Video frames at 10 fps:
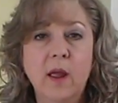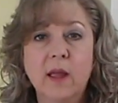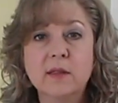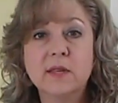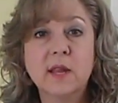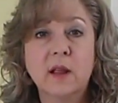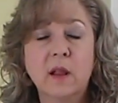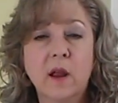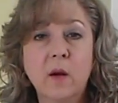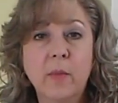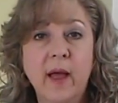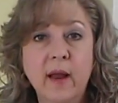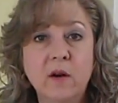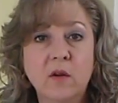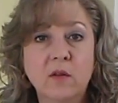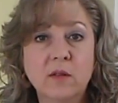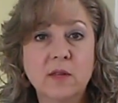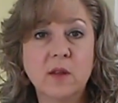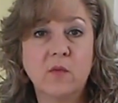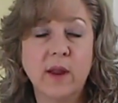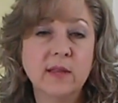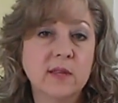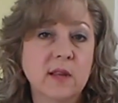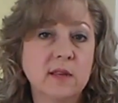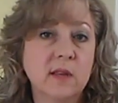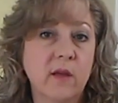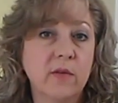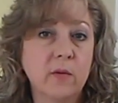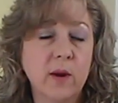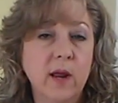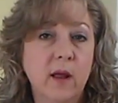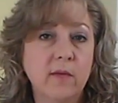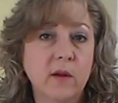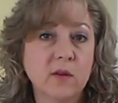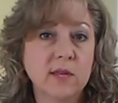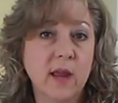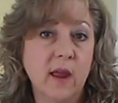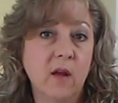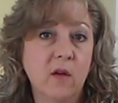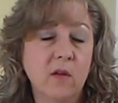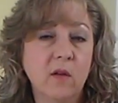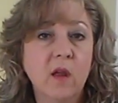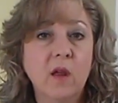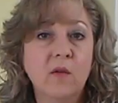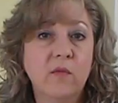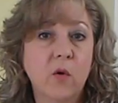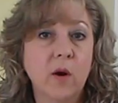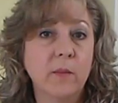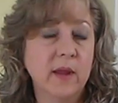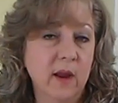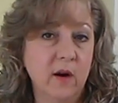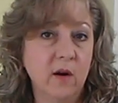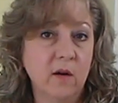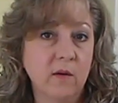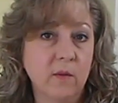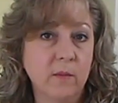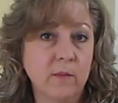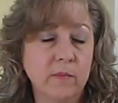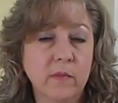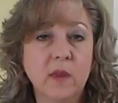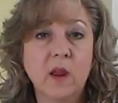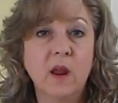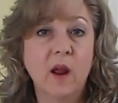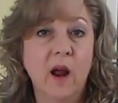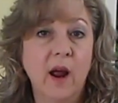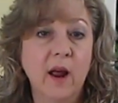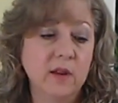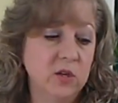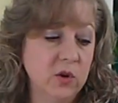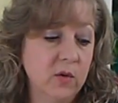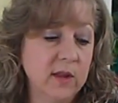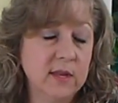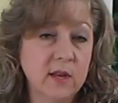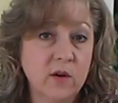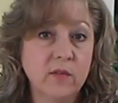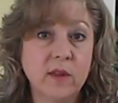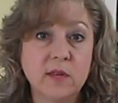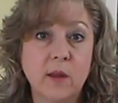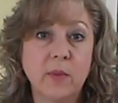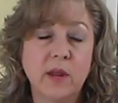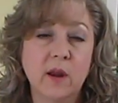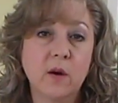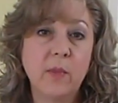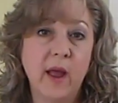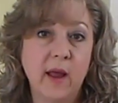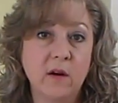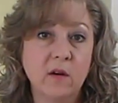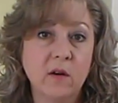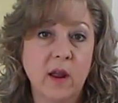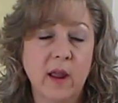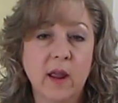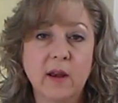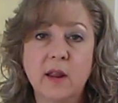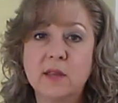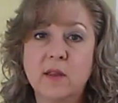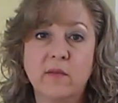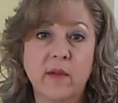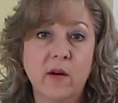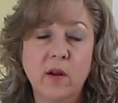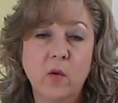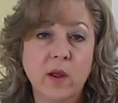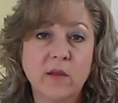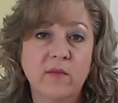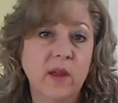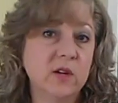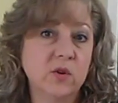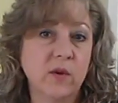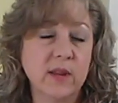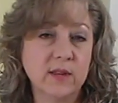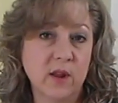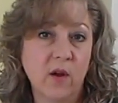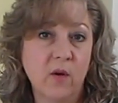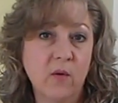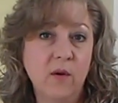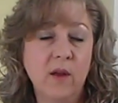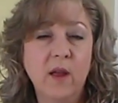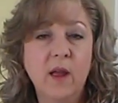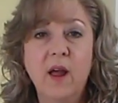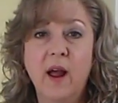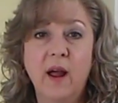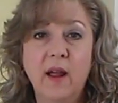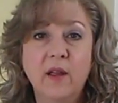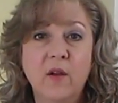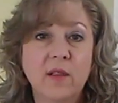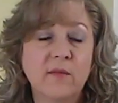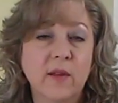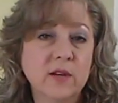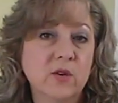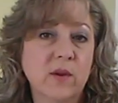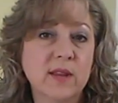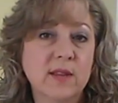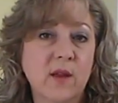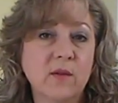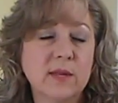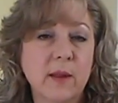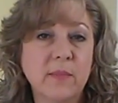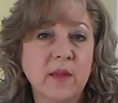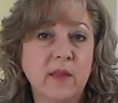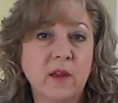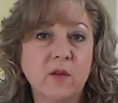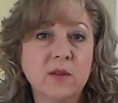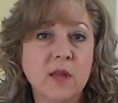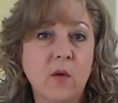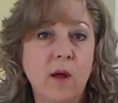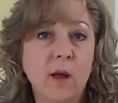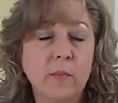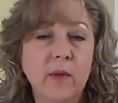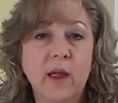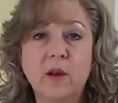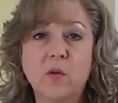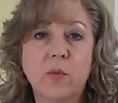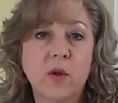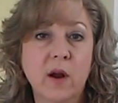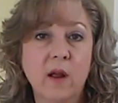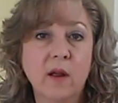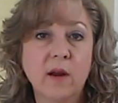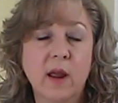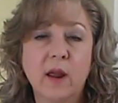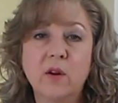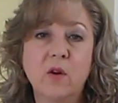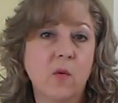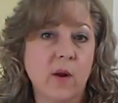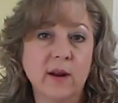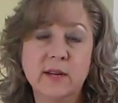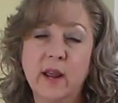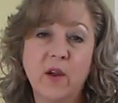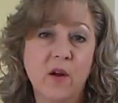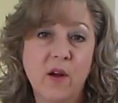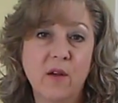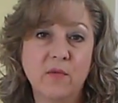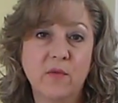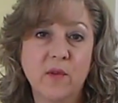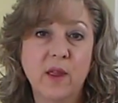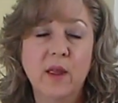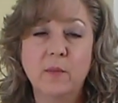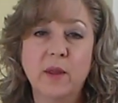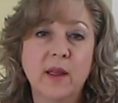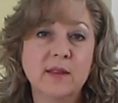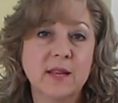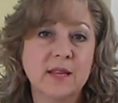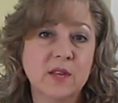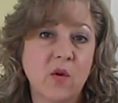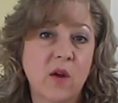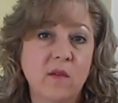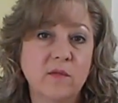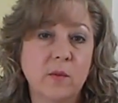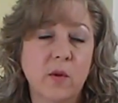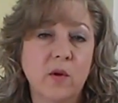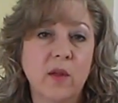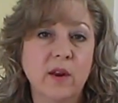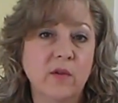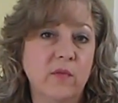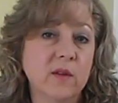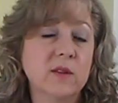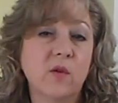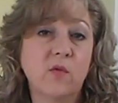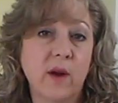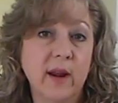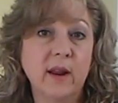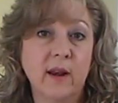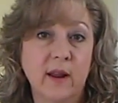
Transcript: and Sinclair Patterns rates this a 3 on their scale for a beginner. I do consider this a beginner pattern, and it's a very quick victory sew. I call a victory sew something that you sew up and you put on and you don't want to take off because it's so comfortable and you feel so great in